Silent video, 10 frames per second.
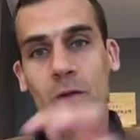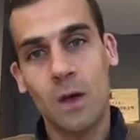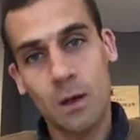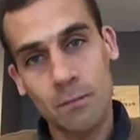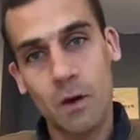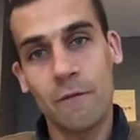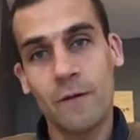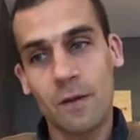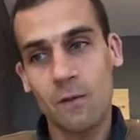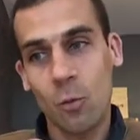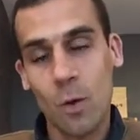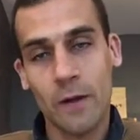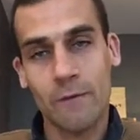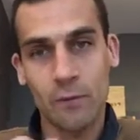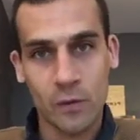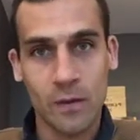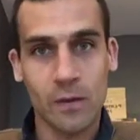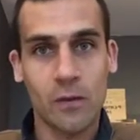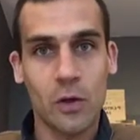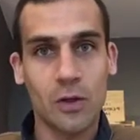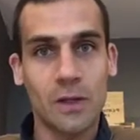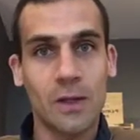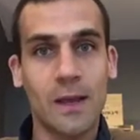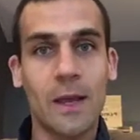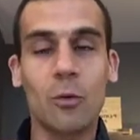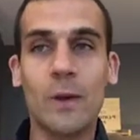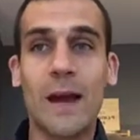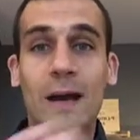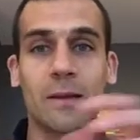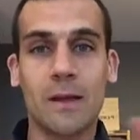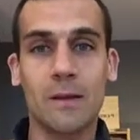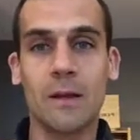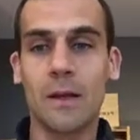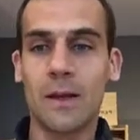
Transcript: some of this wine from 2013 and we added